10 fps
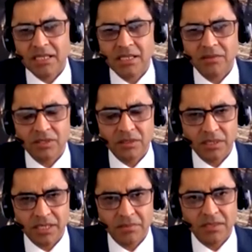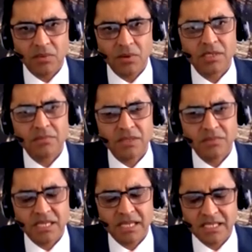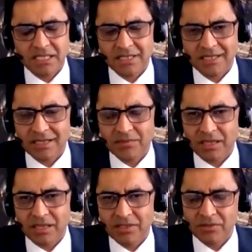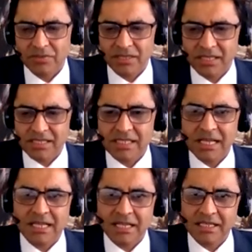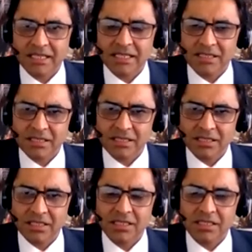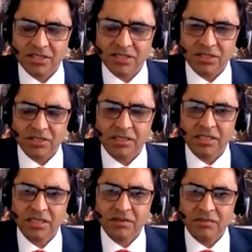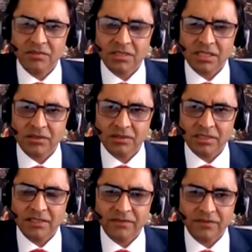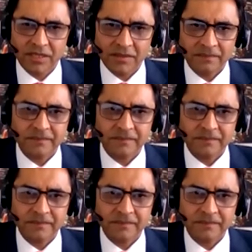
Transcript: and will enable quantum communication, and will also bring in satellite in conjunction with cellular telephony.